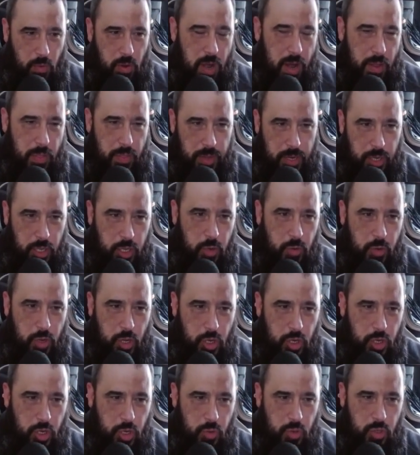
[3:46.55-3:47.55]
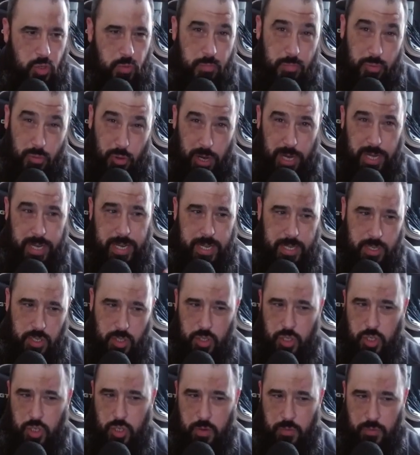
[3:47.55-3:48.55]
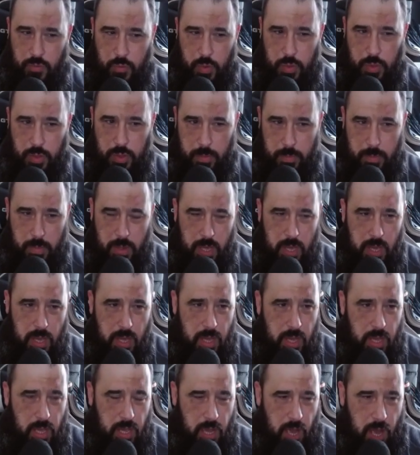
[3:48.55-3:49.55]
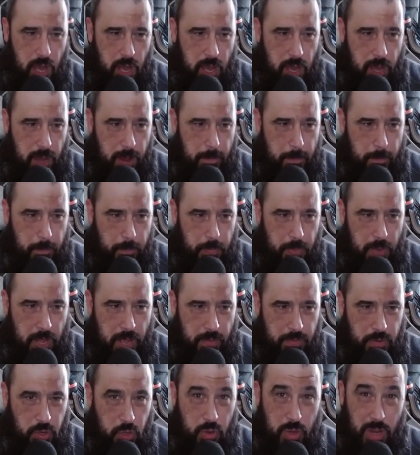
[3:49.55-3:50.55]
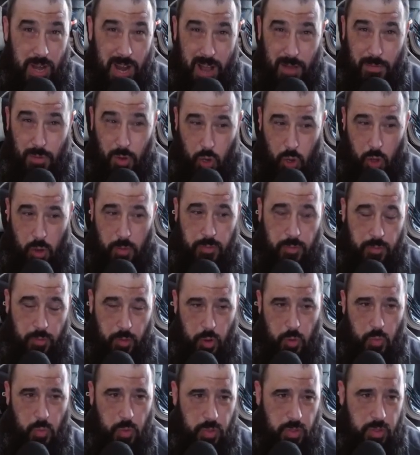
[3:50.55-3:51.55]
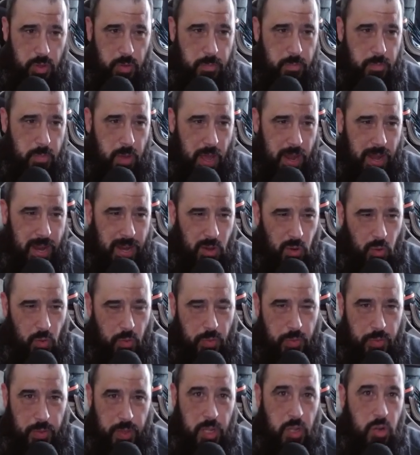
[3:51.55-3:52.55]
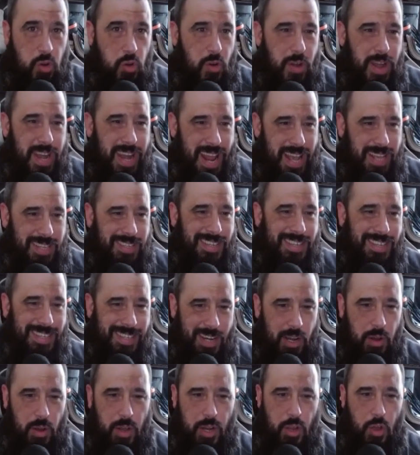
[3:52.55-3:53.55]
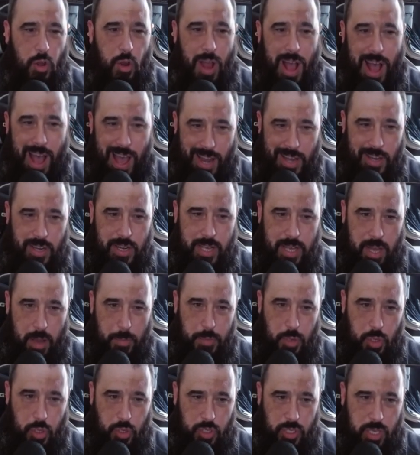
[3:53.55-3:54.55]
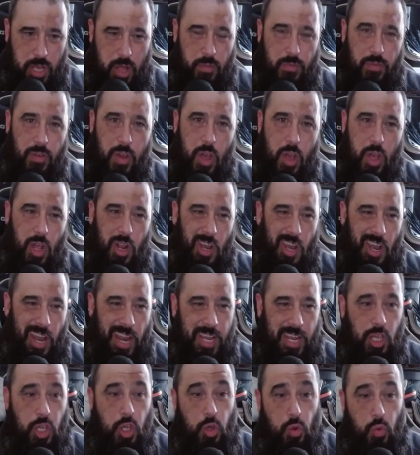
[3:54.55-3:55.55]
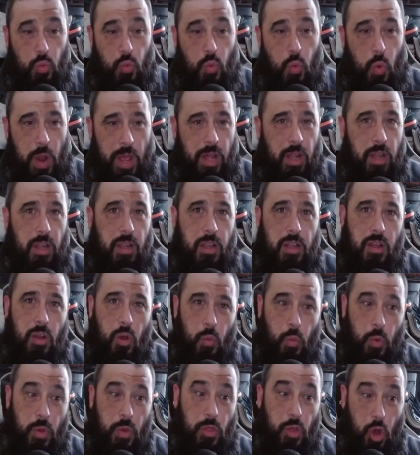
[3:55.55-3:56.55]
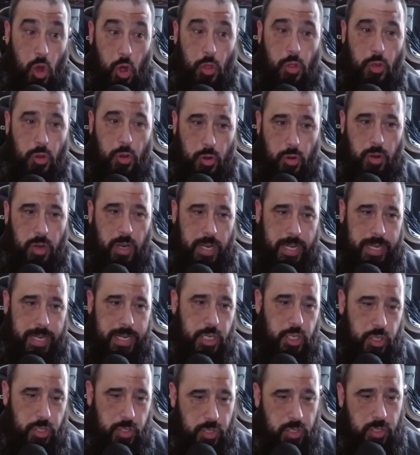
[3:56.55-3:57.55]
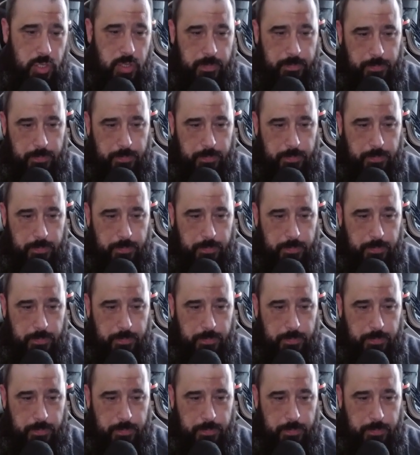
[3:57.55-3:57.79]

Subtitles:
I think you can do some pretty decent stuff with them, and you can have a lot of fun with them, and I don't think you're necessarily going to handicap yourself like you will with other legions.